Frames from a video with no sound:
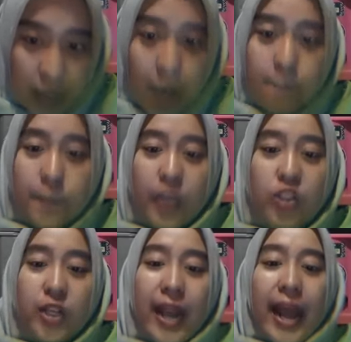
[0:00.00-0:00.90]

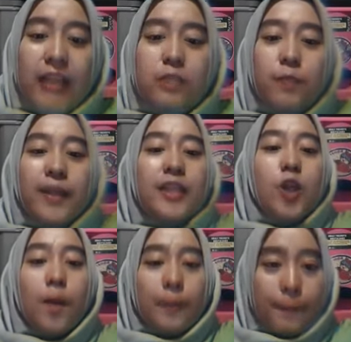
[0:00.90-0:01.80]
Mention and explain the
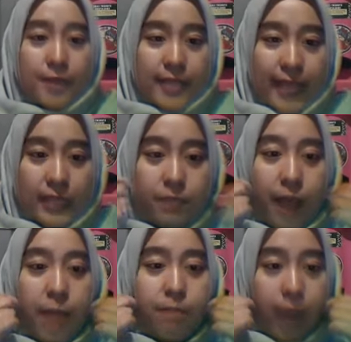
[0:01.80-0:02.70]
topic presented
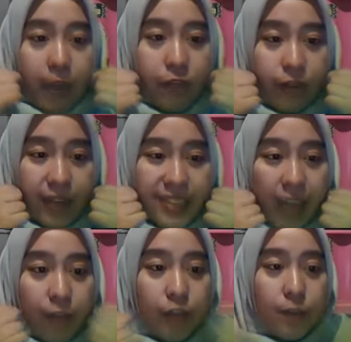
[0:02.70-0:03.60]
by my friends
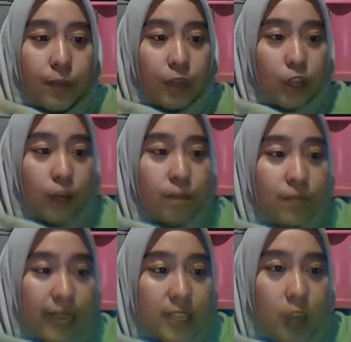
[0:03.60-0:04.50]
after midterm
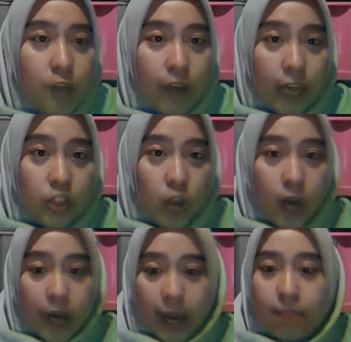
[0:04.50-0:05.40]
test of
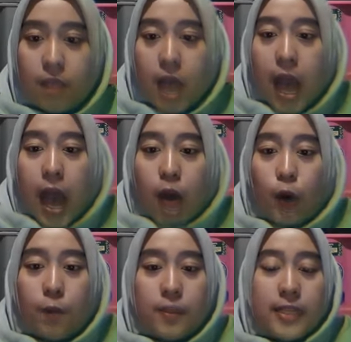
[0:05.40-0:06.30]
HRM.
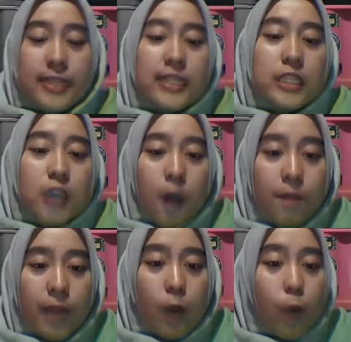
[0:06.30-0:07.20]
Who presented the
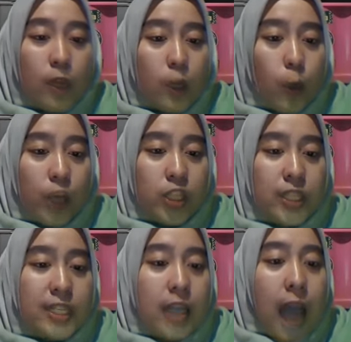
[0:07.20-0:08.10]
topic? What question
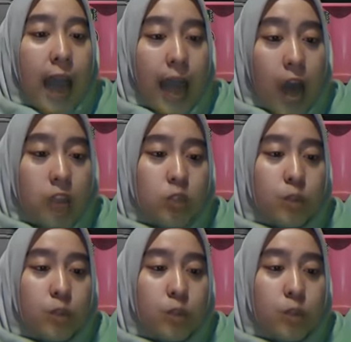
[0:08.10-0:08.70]
did I ask to the